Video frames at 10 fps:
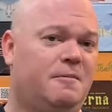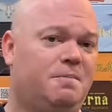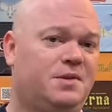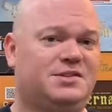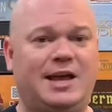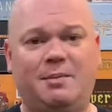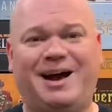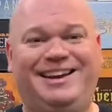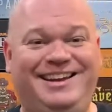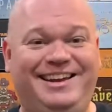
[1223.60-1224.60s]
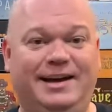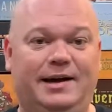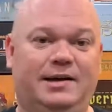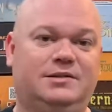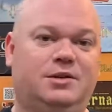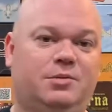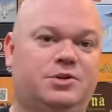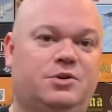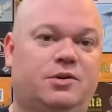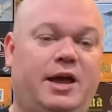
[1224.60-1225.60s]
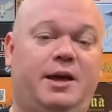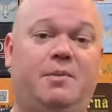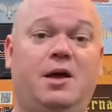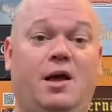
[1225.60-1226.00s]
the same idea as the original game,